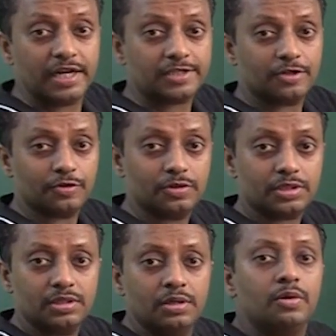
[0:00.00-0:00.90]
electron
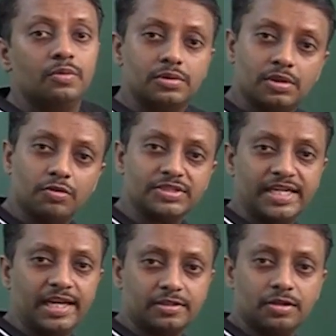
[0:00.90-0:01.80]
volt. 1000
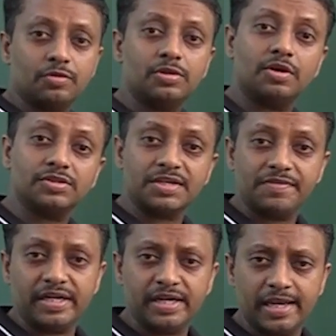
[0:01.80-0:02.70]
electron volt,
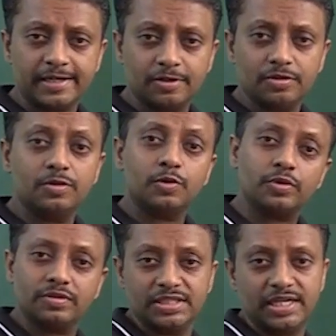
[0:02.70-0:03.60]
1500 electron volt,
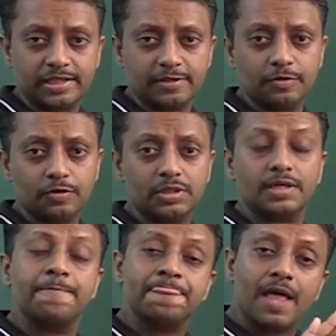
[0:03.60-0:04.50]
2000 electron volt.
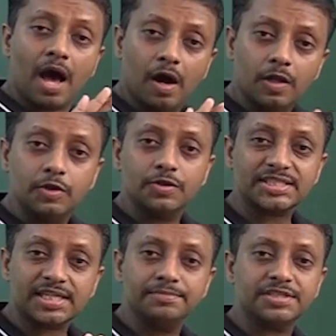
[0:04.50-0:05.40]
All
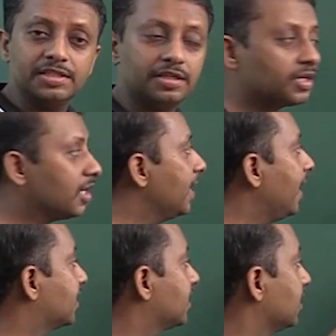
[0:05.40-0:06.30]
those comes under
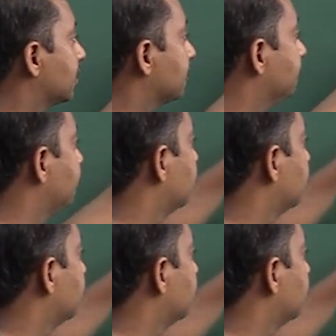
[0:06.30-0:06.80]
X-rays.